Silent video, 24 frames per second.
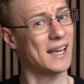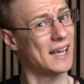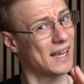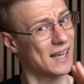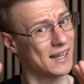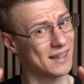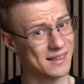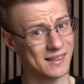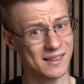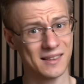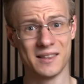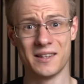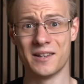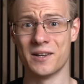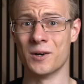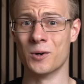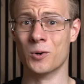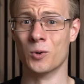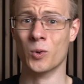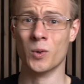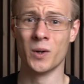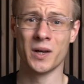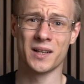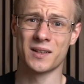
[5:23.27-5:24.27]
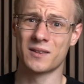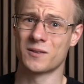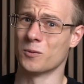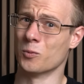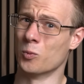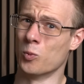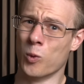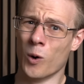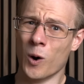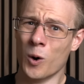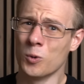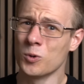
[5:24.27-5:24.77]
And no, it
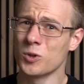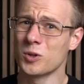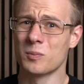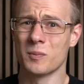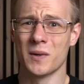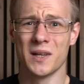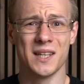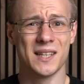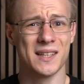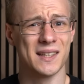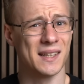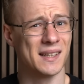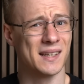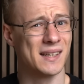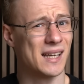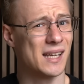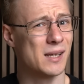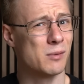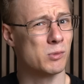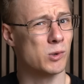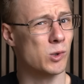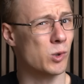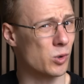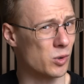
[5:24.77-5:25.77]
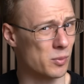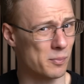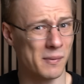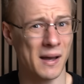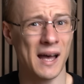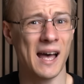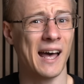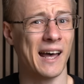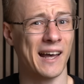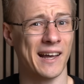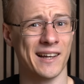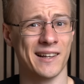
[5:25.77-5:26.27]
won't make the game look
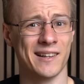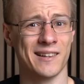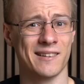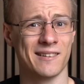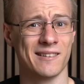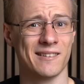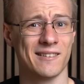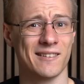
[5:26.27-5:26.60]
bad.